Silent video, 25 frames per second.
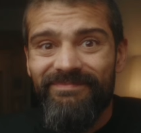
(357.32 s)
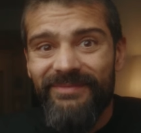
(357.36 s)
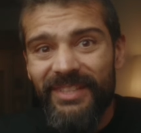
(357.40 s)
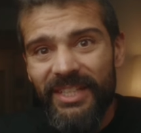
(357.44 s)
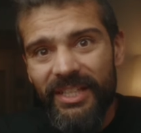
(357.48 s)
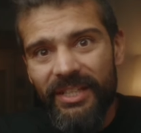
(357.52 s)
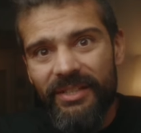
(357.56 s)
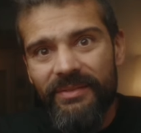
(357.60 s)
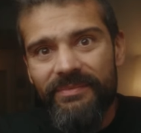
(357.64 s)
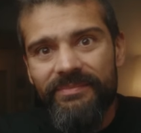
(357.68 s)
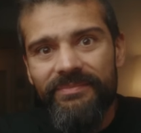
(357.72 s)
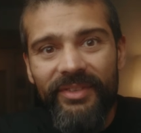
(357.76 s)
you
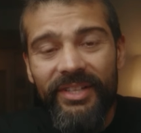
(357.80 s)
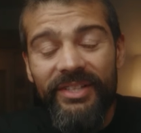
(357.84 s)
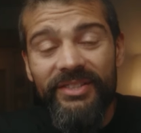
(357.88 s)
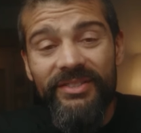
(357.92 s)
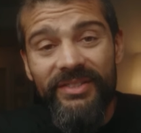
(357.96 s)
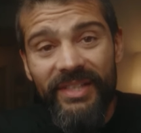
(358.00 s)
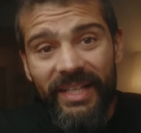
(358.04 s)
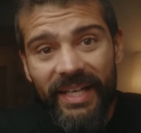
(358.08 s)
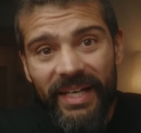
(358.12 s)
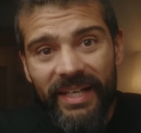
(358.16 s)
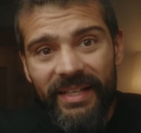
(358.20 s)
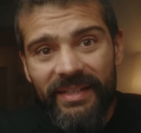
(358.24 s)
know, there's
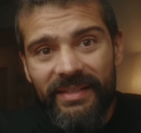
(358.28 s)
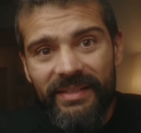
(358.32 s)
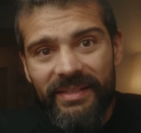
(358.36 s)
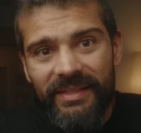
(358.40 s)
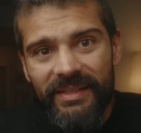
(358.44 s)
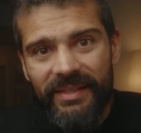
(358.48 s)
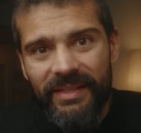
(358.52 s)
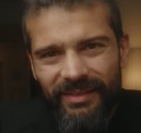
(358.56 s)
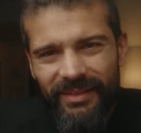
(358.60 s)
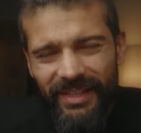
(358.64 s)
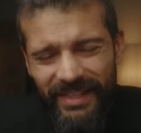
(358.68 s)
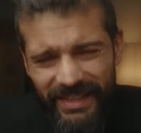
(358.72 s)
that.
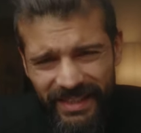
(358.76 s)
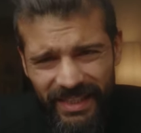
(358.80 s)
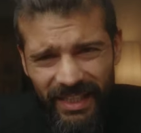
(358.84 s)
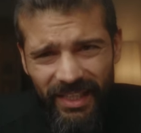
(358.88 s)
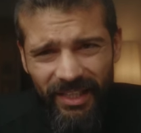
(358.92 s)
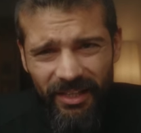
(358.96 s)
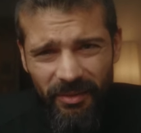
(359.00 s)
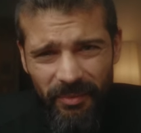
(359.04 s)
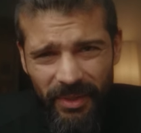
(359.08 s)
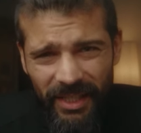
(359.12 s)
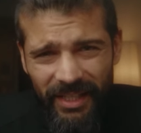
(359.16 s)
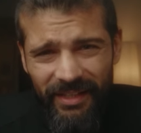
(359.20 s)
Let's
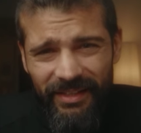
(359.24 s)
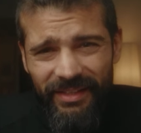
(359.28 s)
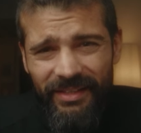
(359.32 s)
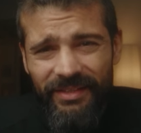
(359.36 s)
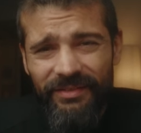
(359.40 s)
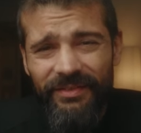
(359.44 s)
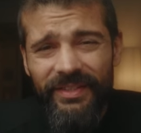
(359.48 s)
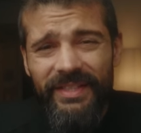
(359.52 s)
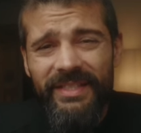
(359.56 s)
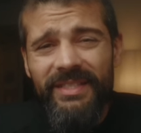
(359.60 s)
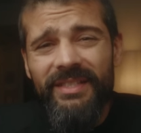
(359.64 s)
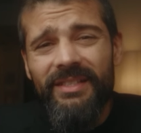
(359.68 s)
talk about its
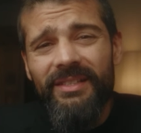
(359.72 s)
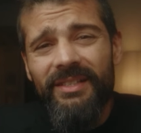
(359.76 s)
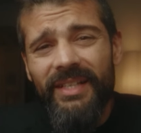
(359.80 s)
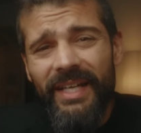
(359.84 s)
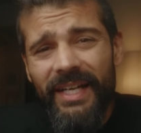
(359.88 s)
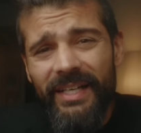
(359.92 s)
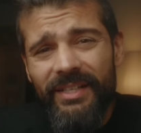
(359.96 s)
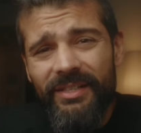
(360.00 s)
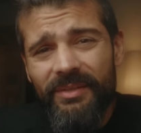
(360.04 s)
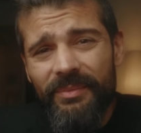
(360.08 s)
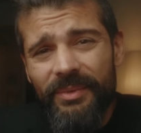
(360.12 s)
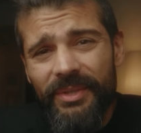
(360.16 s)
physical
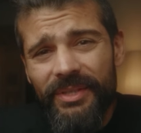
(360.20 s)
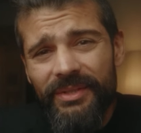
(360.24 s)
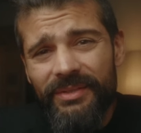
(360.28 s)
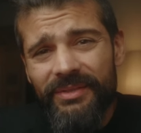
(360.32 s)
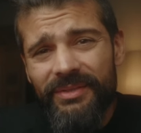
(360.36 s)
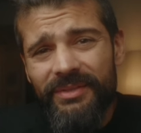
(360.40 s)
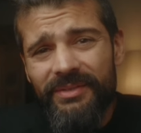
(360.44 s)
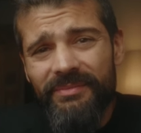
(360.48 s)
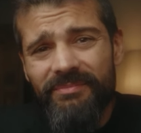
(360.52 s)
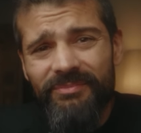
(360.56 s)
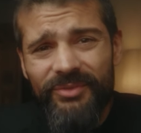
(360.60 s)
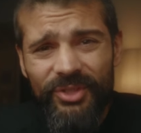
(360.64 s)

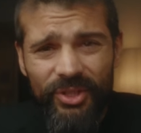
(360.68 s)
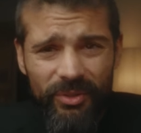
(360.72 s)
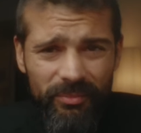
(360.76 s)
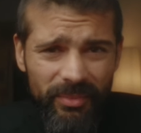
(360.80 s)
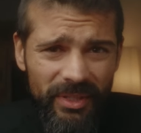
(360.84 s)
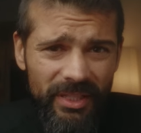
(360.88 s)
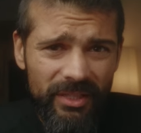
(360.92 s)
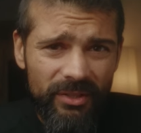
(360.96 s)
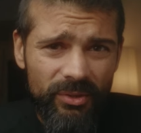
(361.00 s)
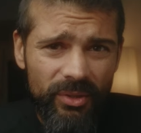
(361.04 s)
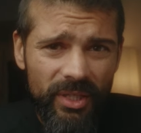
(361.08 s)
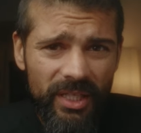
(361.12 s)
attributes. So
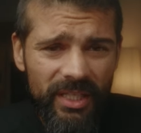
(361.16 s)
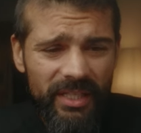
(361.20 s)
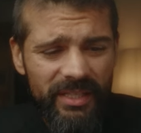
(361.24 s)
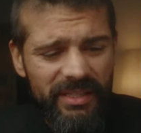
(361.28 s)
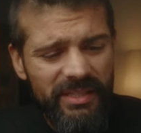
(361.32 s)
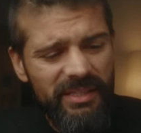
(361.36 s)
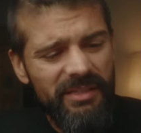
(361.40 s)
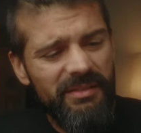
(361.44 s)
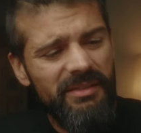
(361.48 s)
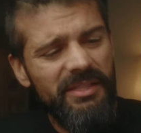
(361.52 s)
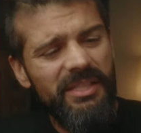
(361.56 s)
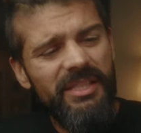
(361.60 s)
build
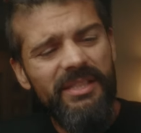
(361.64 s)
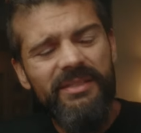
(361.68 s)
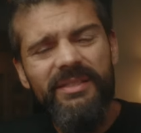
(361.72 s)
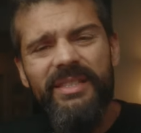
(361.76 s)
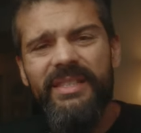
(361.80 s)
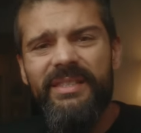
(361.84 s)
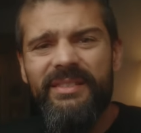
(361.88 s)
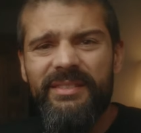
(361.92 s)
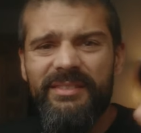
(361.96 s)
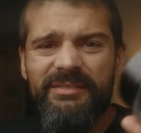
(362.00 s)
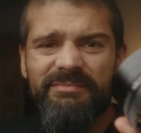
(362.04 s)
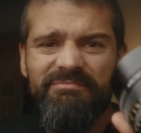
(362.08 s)
quality, you know,
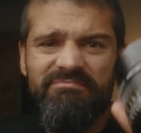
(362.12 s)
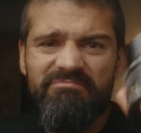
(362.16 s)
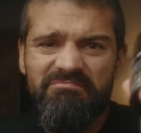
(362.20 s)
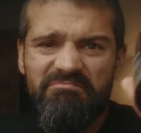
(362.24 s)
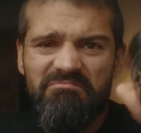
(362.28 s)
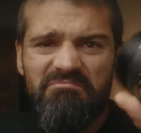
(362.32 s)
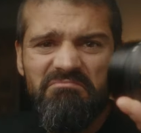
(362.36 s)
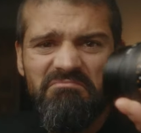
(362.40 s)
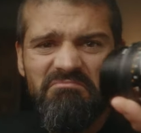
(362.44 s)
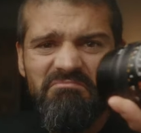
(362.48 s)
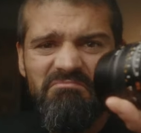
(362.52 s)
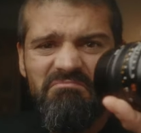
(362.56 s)
it's
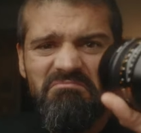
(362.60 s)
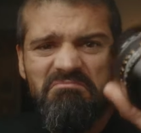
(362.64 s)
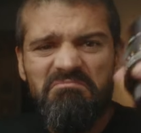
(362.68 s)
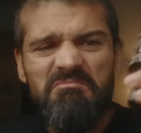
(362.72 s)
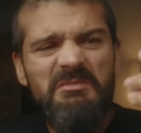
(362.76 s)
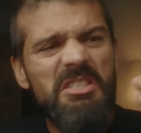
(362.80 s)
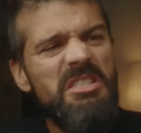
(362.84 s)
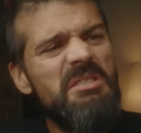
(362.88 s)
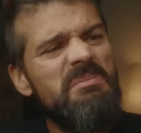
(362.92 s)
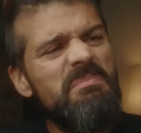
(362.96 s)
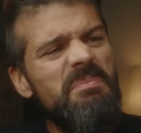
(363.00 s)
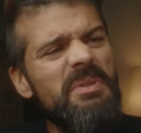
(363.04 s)

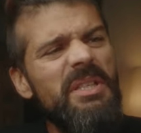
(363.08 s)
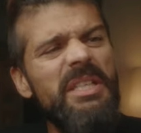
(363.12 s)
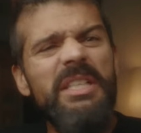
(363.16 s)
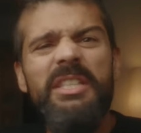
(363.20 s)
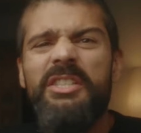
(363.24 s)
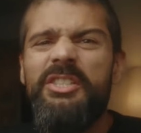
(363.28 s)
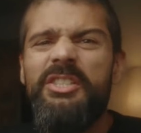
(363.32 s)
pretty